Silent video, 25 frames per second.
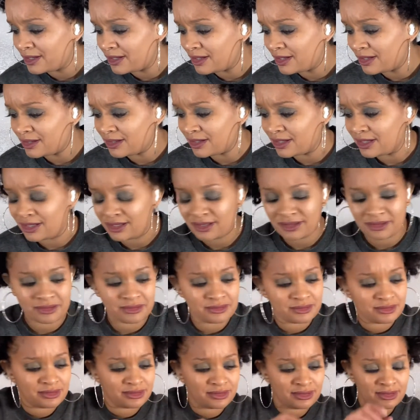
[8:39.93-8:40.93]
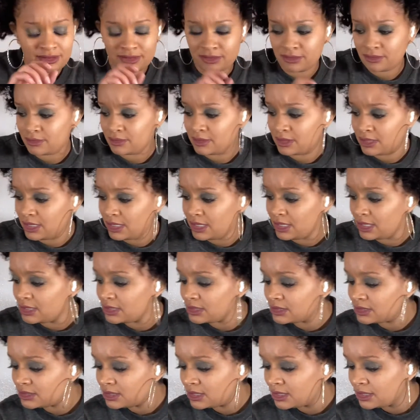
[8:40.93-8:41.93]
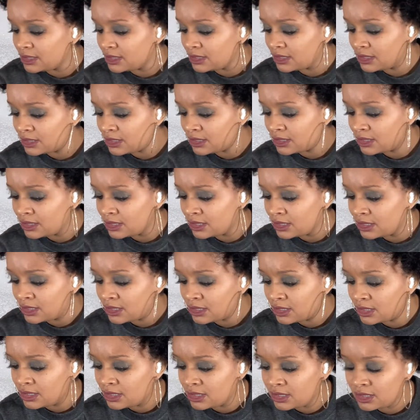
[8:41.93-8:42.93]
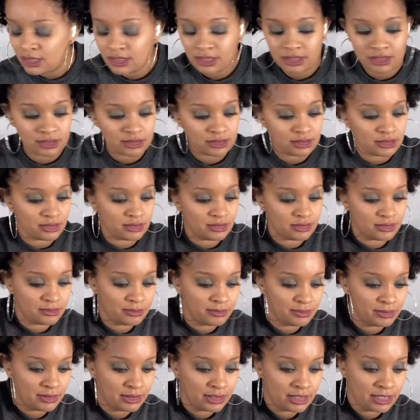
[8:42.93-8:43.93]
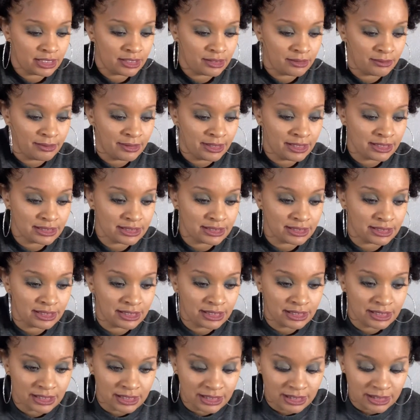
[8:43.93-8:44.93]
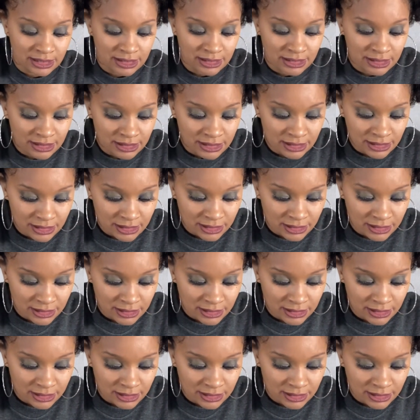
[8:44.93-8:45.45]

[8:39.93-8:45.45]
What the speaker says: Okay, so wait. So apply the base again.